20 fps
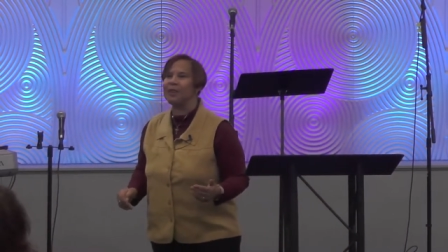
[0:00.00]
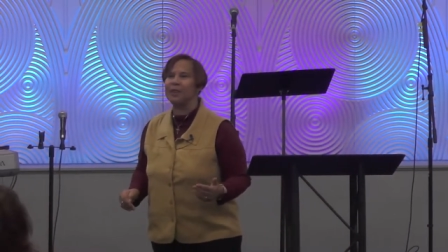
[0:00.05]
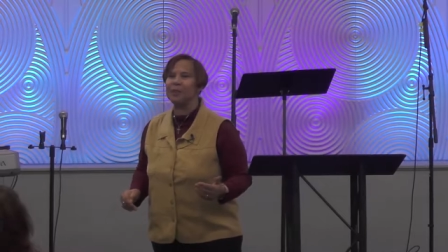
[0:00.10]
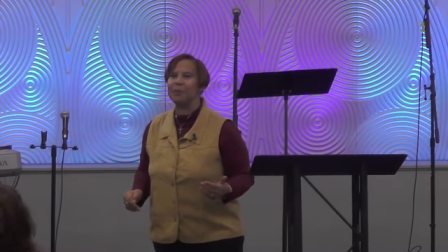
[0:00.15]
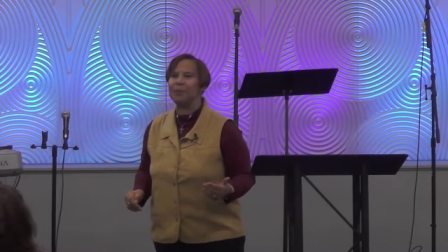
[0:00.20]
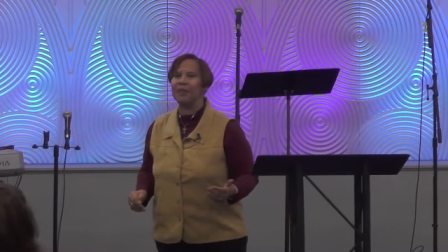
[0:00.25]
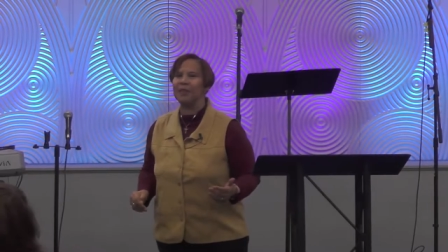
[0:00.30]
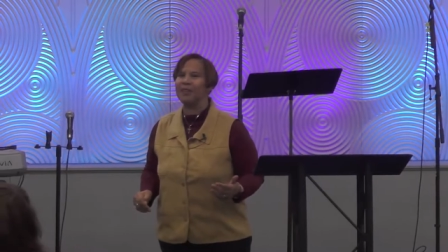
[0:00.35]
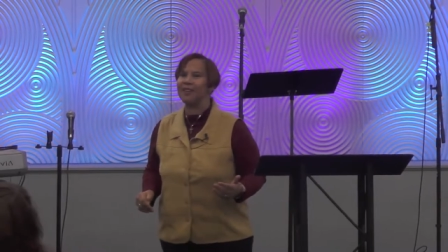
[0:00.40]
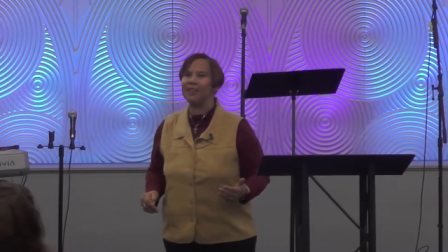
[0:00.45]
the
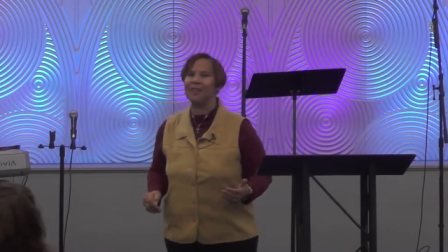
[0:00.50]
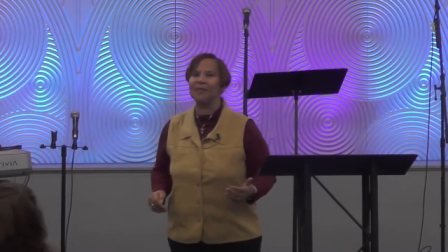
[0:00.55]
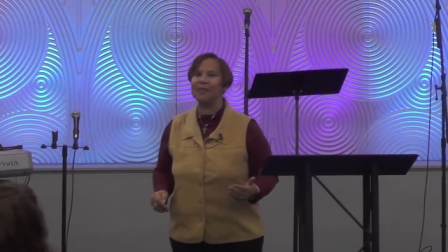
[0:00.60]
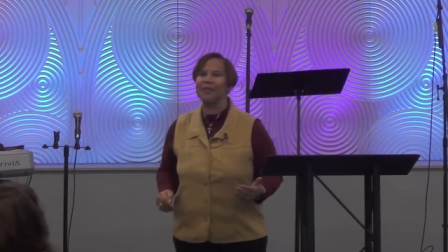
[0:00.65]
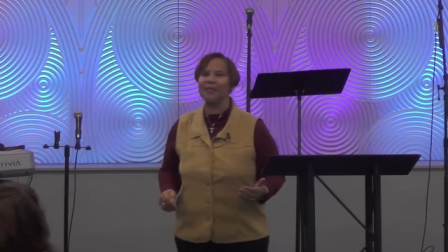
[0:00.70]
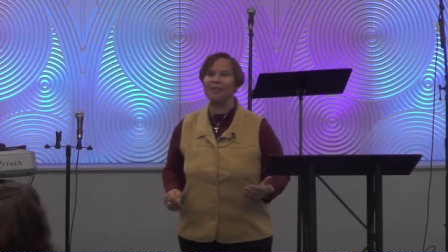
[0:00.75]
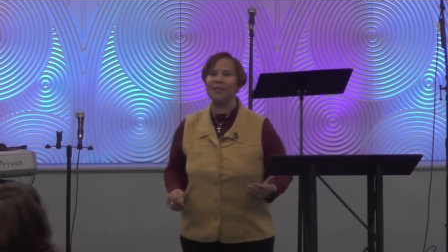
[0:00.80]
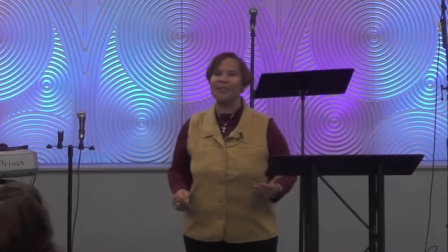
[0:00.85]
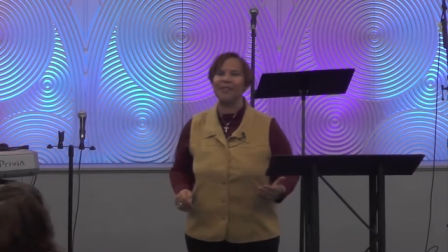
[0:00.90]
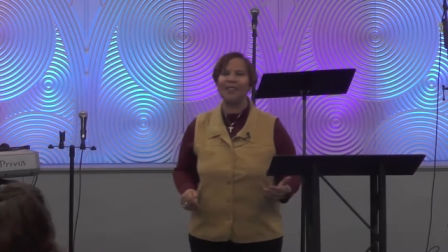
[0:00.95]
Spirit
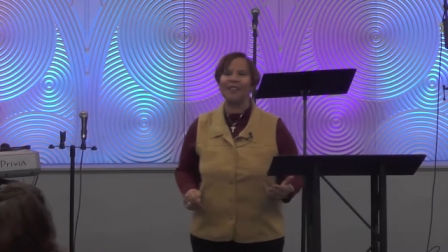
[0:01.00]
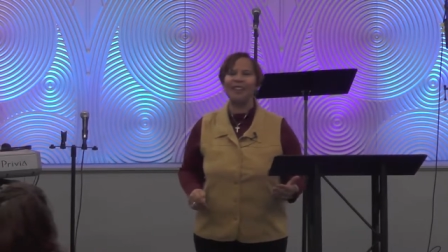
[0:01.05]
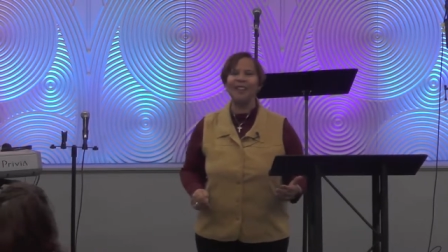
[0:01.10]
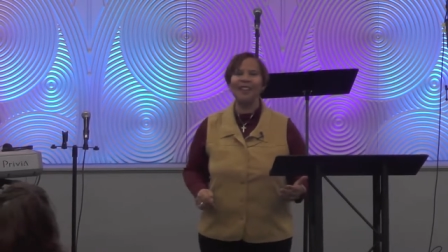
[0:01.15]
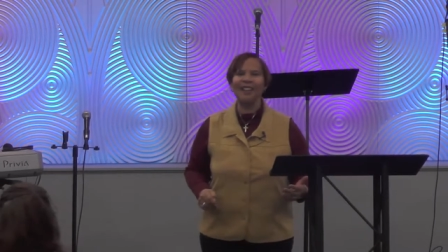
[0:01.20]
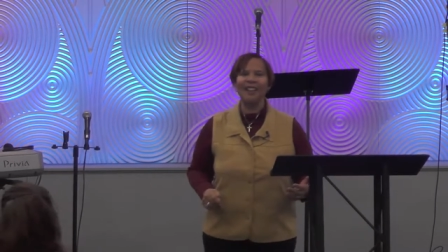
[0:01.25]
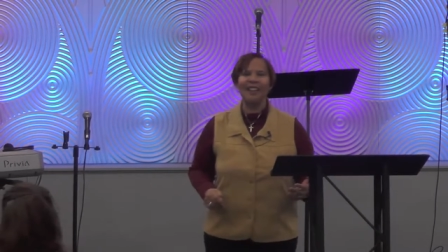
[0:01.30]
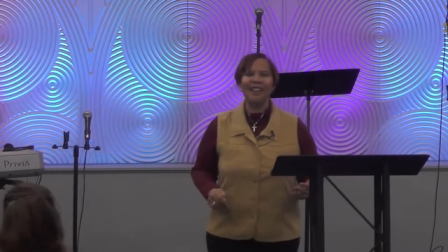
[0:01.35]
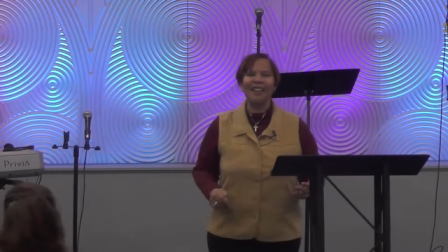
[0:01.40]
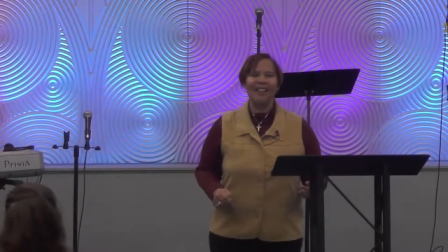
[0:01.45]
going on
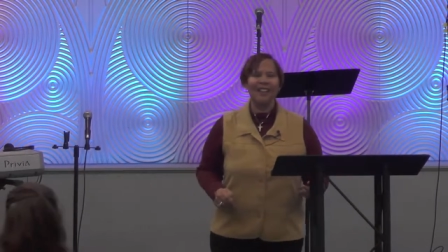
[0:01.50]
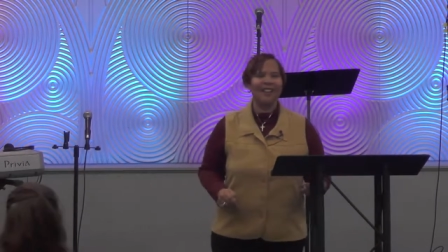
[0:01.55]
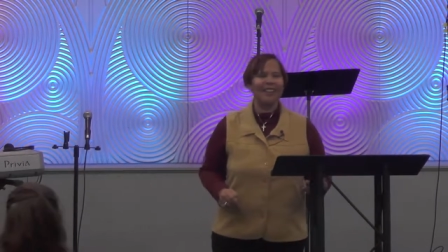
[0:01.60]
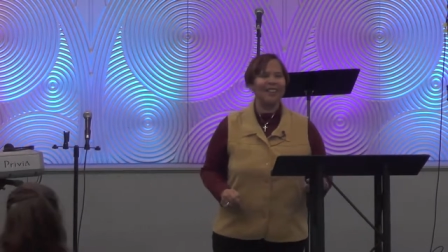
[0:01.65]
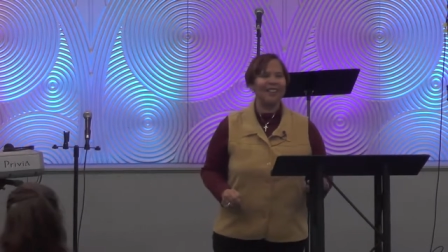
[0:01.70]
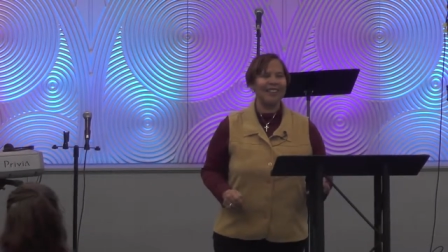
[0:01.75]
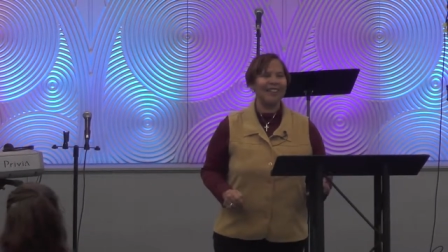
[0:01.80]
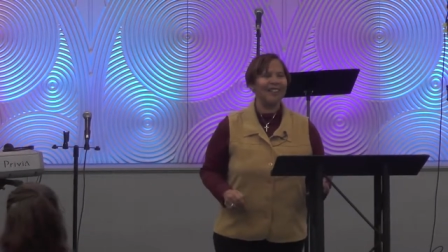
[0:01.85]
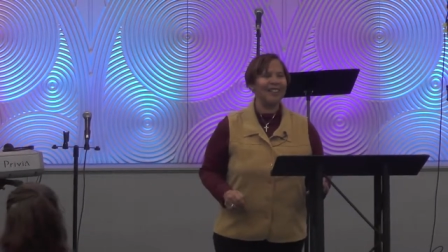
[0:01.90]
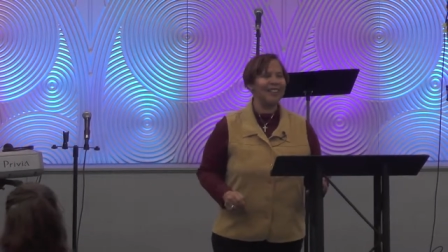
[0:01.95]

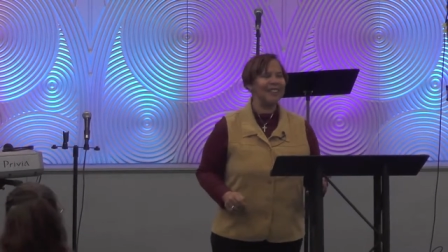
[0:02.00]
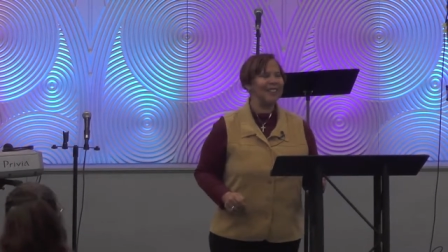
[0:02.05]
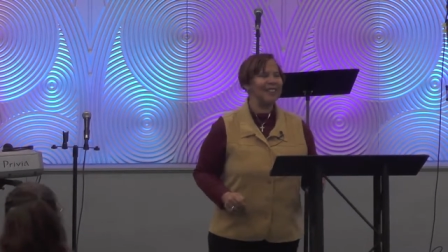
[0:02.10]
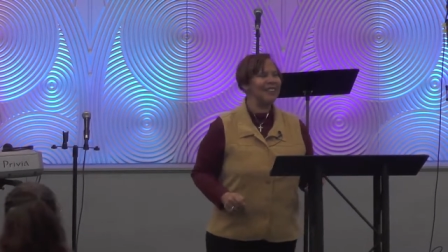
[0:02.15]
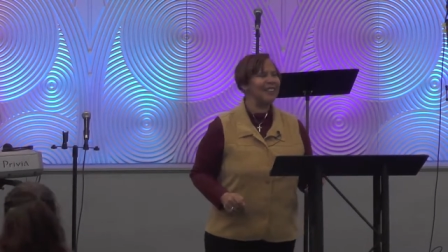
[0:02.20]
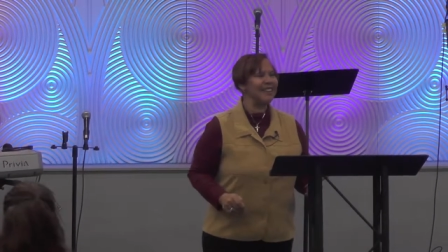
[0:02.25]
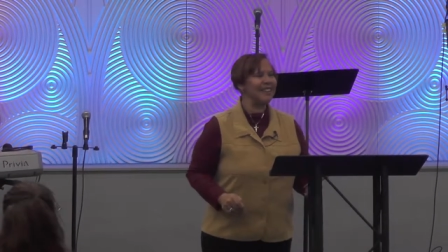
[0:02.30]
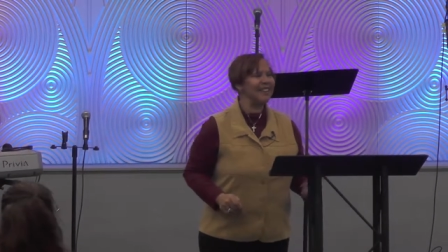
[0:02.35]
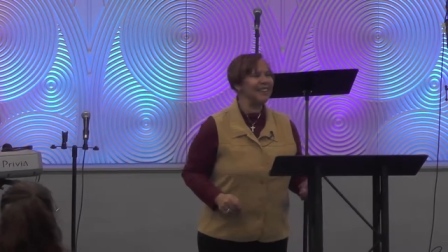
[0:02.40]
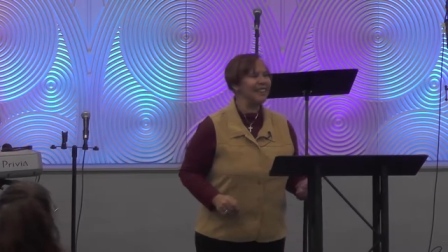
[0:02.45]
on, on
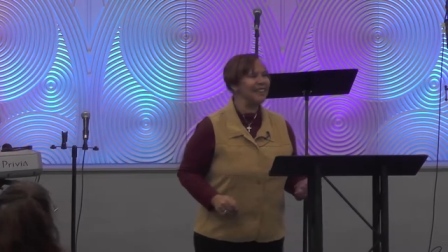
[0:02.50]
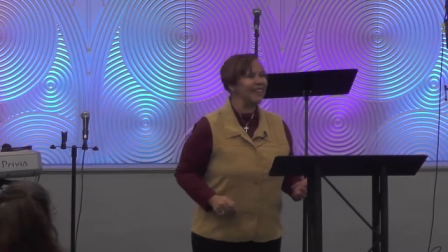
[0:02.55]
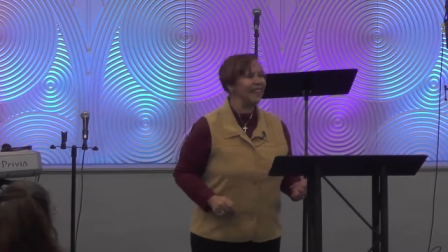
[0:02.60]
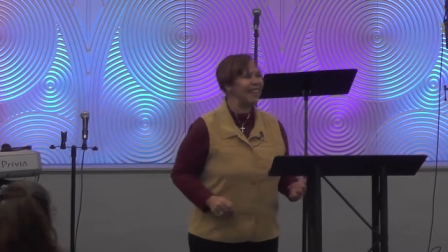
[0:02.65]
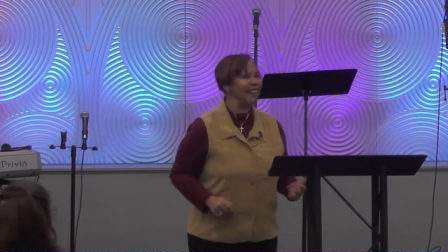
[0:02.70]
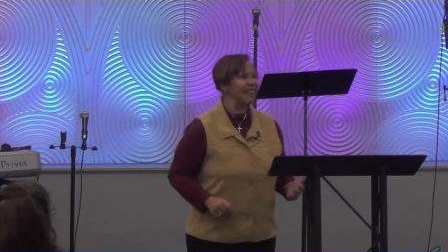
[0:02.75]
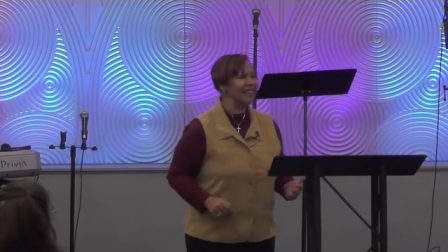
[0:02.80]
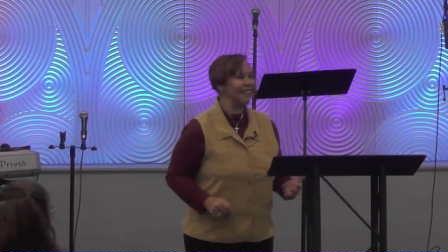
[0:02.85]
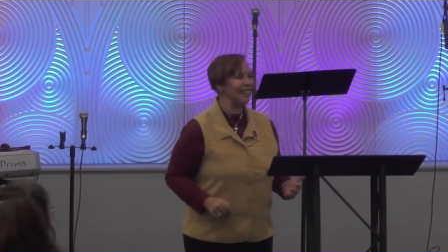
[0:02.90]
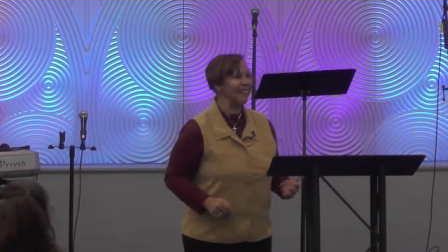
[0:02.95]
this Sunday
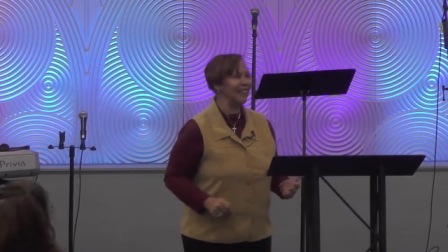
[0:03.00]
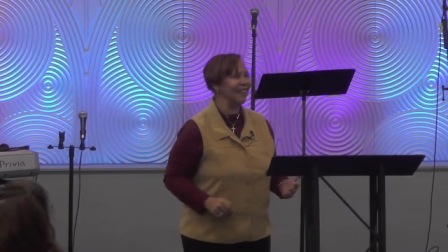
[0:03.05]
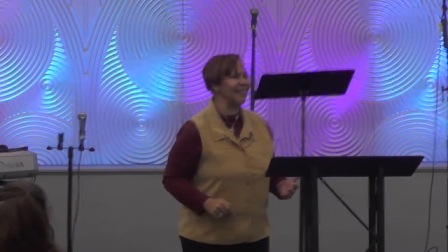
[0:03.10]
night.